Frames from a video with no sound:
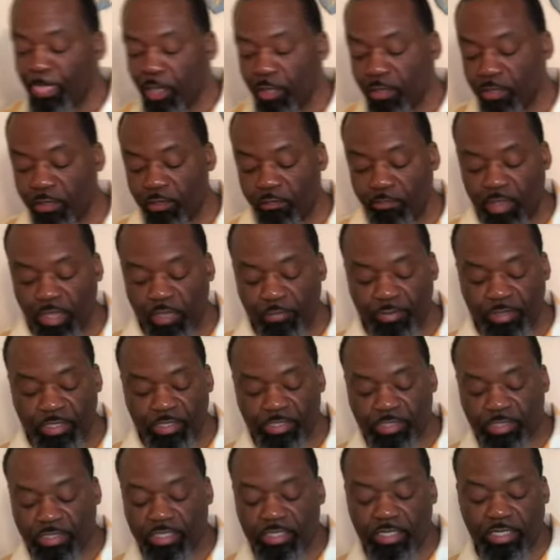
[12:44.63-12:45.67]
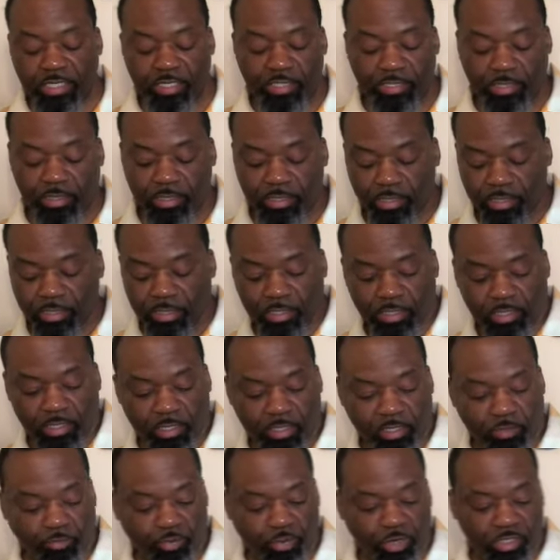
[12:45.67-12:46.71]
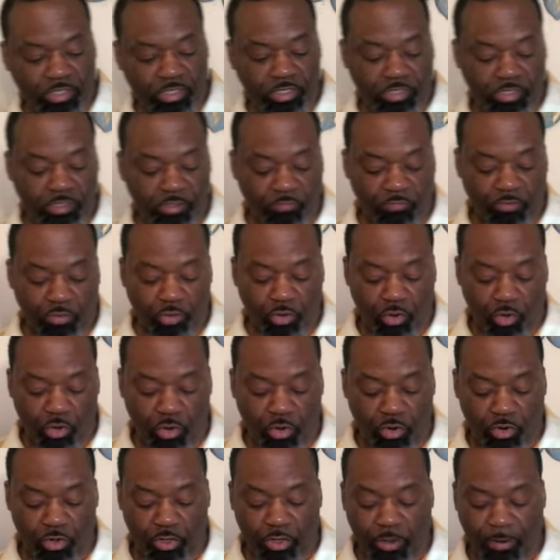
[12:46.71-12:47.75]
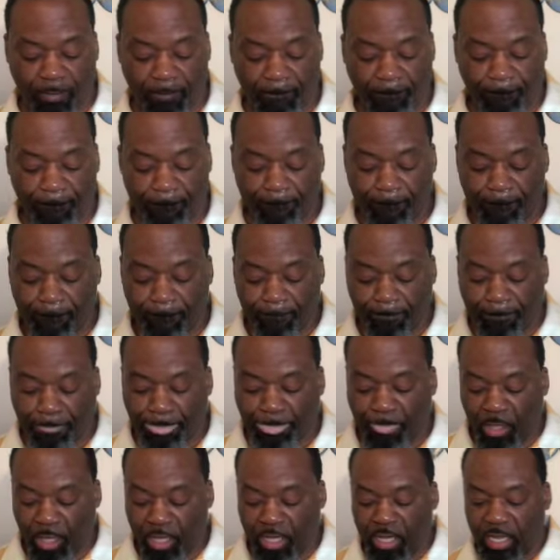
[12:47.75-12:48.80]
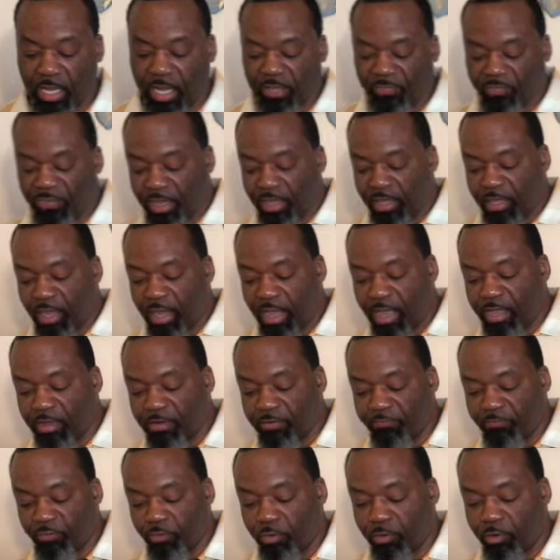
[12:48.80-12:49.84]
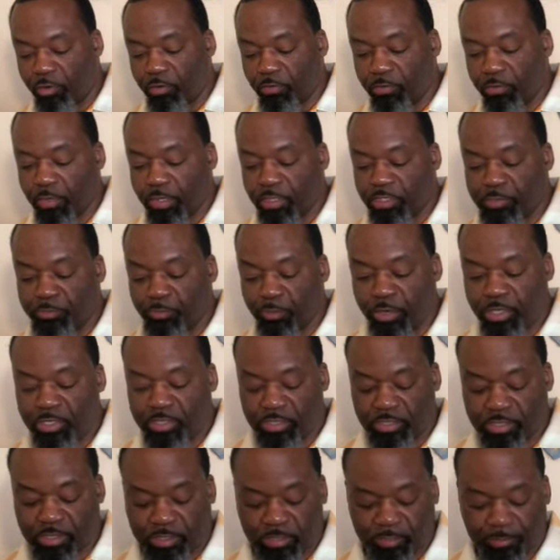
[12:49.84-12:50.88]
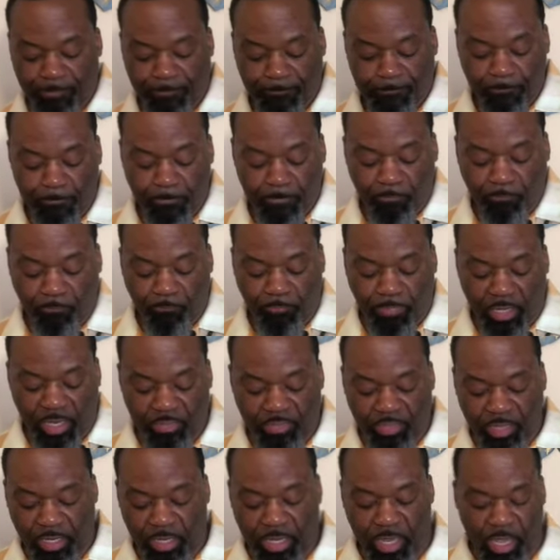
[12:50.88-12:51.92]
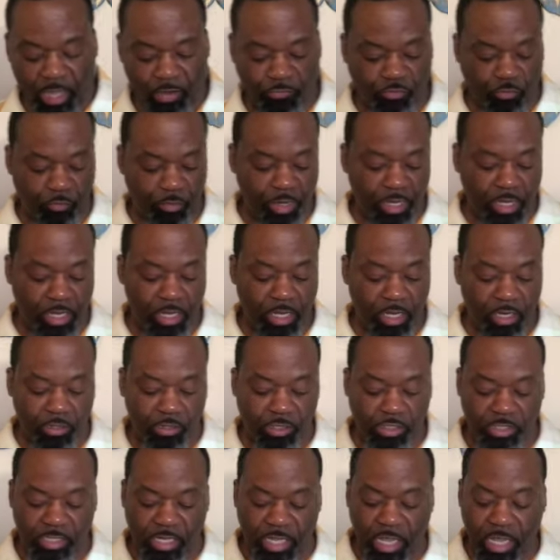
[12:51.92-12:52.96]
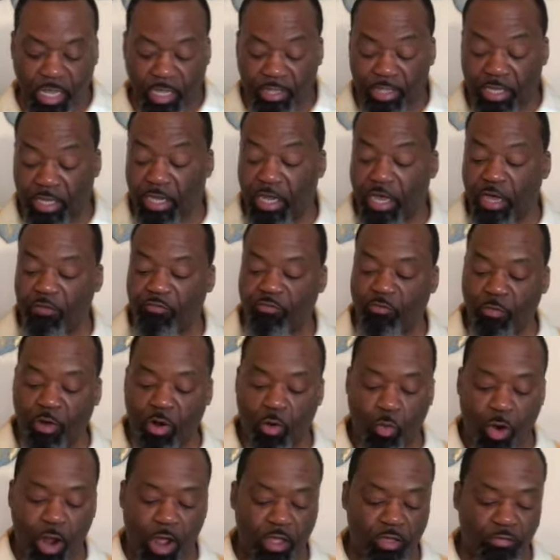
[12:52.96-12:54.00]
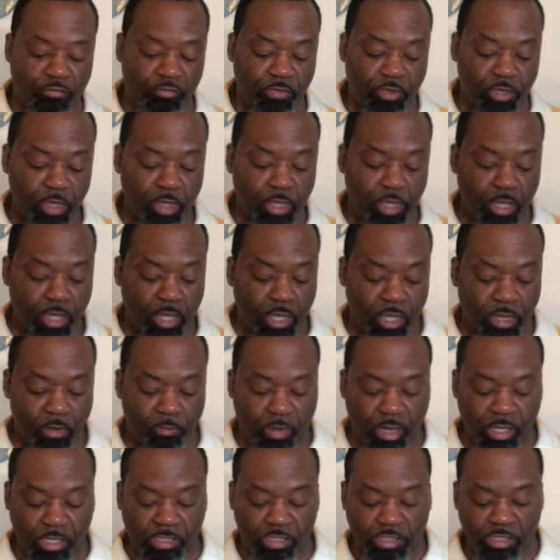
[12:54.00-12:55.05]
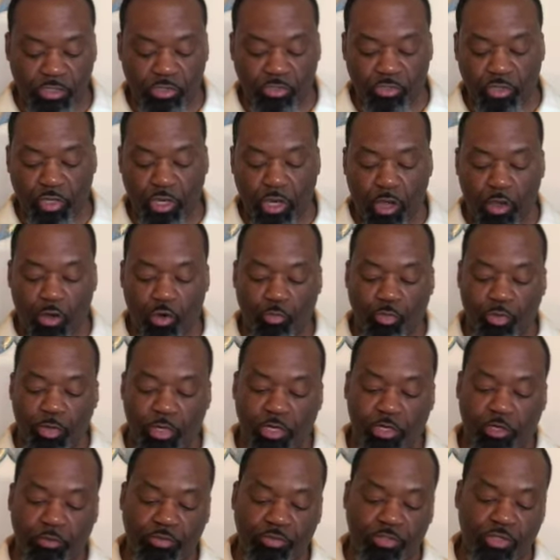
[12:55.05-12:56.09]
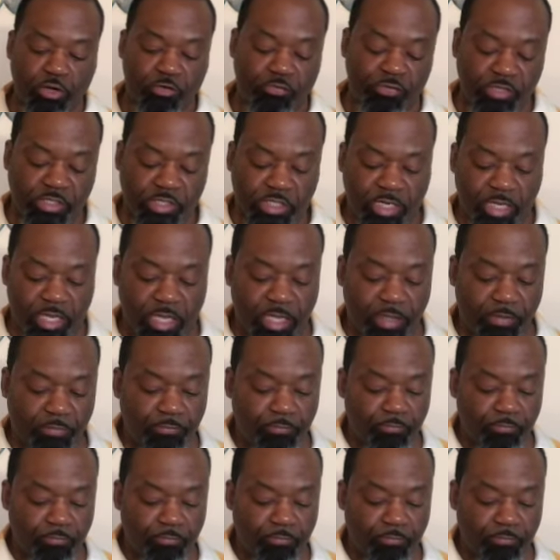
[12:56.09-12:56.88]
You may be seated in the presence of the Lord. Again, I thank God for his presence. I thank God for being here today. I thank God for my wife and my sister-in-law opening up service today.